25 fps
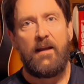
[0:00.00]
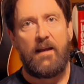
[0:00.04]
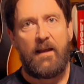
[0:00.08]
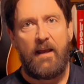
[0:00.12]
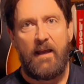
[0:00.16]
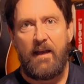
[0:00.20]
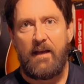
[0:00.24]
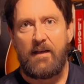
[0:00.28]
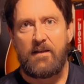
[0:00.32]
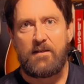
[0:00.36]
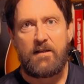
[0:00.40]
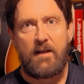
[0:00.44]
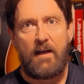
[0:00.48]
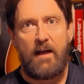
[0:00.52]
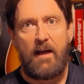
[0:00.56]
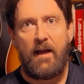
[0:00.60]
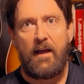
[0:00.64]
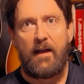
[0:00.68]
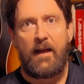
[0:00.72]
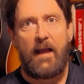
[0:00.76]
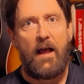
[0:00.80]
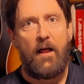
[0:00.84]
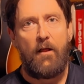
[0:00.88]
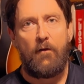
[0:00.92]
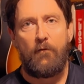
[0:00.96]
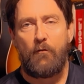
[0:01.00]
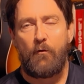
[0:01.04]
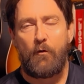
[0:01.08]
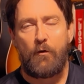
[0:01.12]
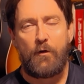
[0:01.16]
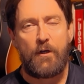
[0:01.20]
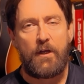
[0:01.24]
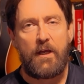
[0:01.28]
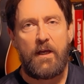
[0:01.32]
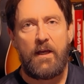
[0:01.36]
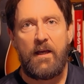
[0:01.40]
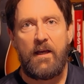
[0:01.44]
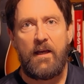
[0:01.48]
king size,
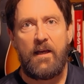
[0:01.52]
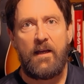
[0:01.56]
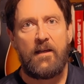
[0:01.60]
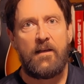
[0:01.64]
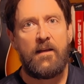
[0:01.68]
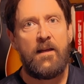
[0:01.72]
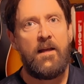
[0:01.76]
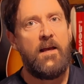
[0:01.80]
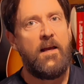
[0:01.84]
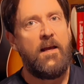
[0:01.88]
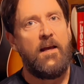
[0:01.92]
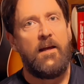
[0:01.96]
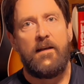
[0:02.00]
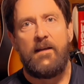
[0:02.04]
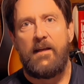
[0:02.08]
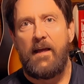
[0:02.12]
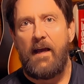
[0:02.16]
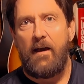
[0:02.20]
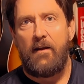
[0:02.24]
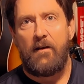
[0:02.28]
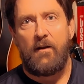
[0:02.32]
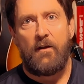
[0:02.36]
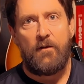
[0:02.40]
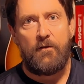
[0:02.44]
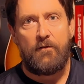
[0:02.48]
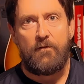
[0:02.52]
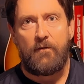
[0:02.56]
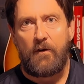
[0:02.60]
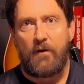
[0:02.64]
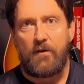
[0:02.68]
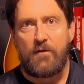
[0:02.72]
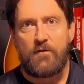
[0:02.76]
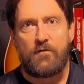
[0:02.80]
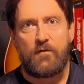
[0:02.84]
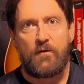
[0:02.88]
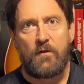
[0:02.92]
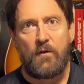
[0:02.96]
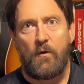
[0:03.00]
California king, down on the
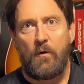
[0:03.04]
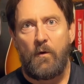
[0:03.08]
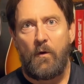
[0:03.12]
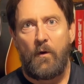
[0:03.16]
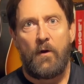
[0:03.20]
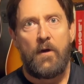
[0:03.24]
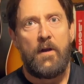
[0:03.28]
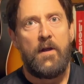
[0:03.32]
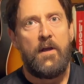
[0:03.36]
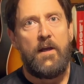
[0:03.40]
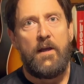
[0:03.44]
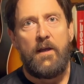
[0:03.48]
first floor.